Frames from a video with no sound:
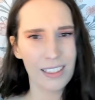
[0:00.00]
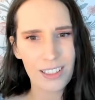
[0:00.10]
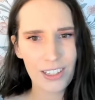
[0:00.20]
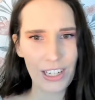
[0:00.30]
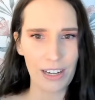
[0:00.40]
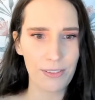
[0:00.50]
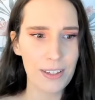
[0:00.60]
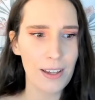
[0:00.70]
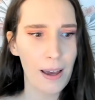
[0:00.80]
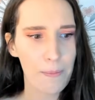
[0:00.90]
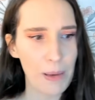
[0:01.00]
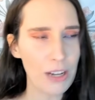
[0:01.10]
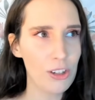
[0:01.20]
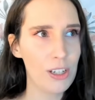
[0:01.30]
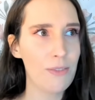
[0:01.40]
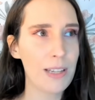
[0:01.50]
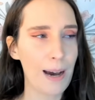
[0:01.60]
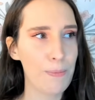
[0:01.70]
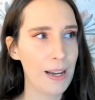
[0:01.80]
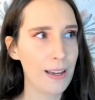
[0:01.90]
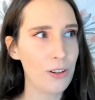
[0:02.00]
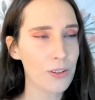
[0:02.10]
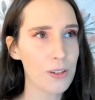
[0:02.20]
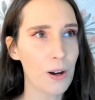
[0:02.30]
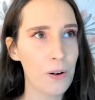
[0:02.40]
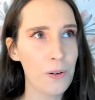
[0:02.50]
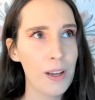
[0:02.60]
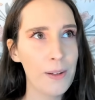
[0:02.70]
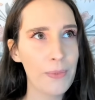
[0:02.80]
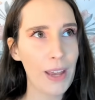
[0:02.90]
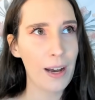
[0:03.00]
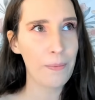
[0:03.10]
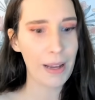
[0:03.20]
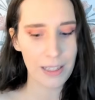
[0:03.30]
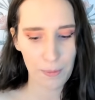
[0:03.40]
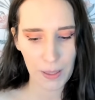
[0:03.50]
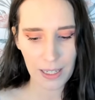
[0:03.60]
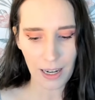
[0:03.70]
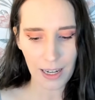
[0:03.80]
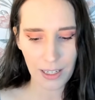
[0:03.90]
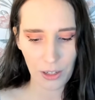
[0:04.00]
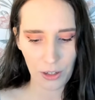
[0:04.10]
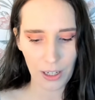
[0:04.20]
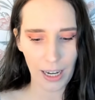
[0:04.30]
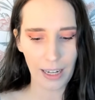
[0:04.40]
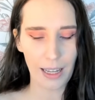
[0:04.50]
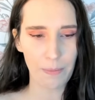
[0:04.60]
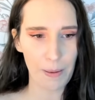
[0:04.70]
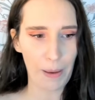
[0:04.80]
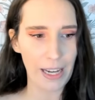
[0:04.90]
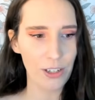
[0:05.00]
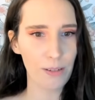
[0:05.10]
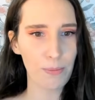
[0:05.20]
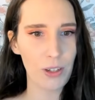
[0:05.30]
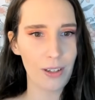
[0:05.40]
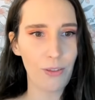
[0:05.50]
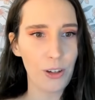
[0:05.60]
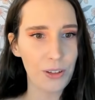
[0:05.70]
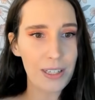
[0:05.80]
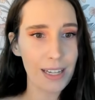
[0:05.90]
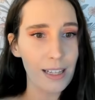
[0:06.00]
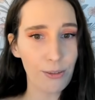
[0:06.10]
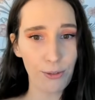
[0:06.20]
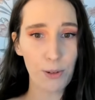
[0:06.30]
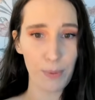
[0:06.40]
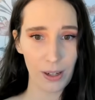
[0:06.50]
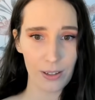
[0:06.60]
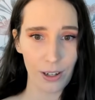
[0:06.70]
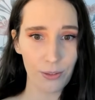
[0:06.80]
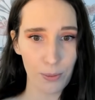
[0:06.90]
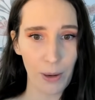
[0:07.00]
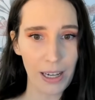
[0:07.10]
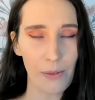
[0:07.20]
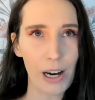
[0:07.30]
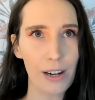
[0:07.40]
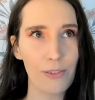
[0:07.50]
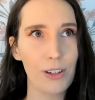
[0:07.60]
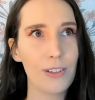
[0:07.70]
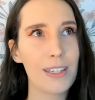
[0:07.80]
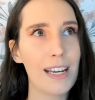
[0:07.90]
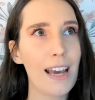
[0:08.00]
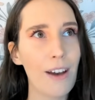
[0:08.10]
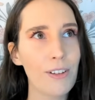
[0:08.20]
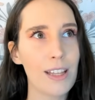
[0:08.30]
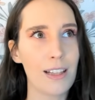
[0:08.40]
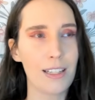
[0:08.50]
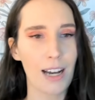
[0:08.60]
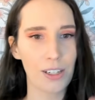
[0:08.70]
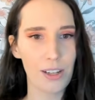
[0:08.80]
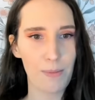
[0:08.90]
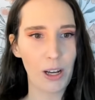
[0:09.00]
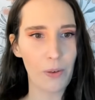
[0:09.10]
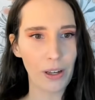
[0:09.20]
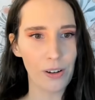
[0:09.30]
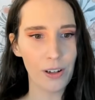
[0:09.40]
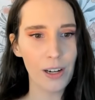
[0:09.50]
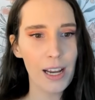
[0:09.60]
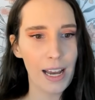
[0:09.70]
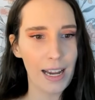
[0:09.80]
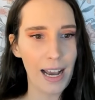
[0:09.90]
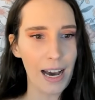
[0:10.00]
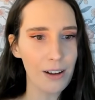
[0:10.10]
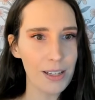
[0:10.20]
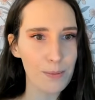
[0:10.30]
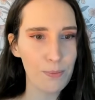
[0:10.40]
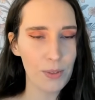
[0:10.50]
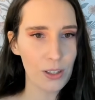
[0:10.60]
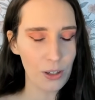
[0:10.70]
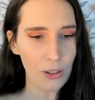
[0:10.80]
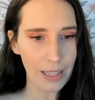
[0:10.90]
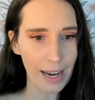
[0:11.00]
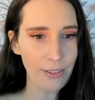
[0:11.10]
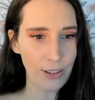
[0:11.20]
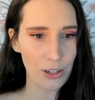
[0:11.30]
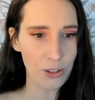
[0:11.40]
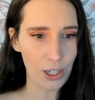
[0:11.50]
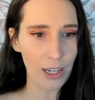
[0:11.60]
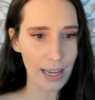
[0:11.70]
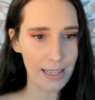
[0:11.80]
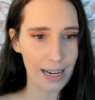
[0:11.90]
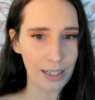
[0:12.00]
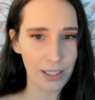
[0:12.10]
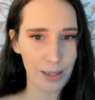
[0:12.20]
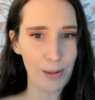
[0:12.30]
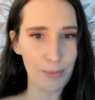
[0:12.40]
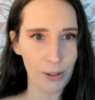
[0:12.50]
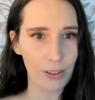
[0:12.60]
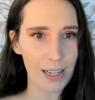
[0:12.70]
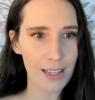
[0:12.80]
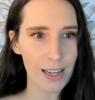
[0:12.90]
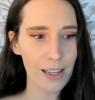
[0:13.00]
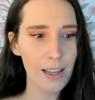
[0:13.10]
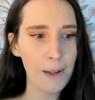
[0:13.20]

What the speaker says: shifts happening in your soul. And Spirit's asking you to kind of like be patient, because if you could see the full picture from where you are, if you could see everything that's actually been going on and how your life and your journey has actually been progressing,